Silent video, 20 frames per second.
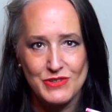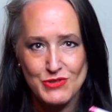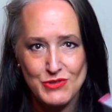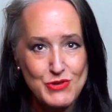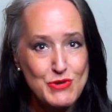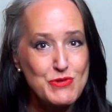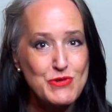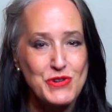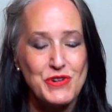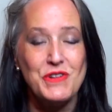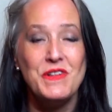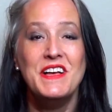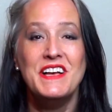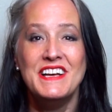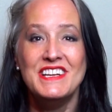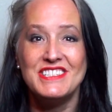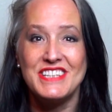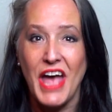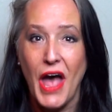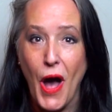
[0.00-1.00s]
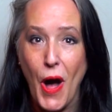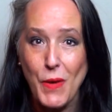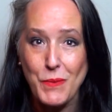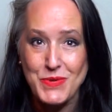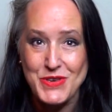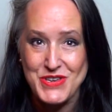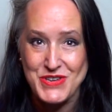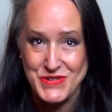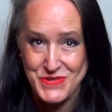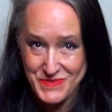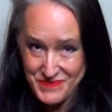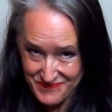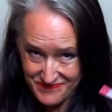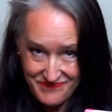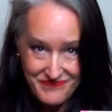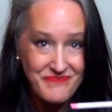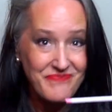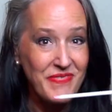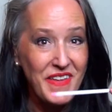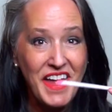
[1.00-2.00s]
to help you.
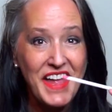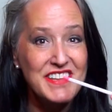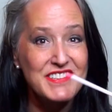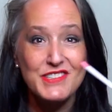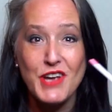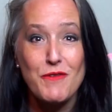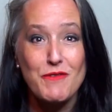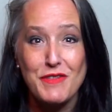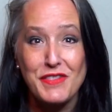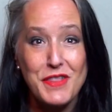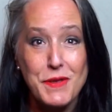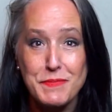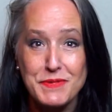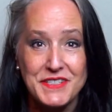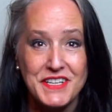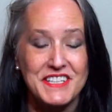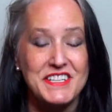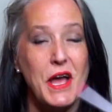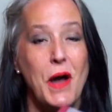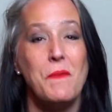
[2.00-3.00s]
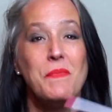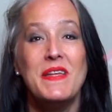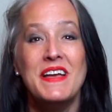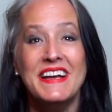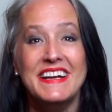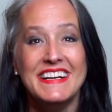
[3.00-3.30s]
It's covered with lipstick now.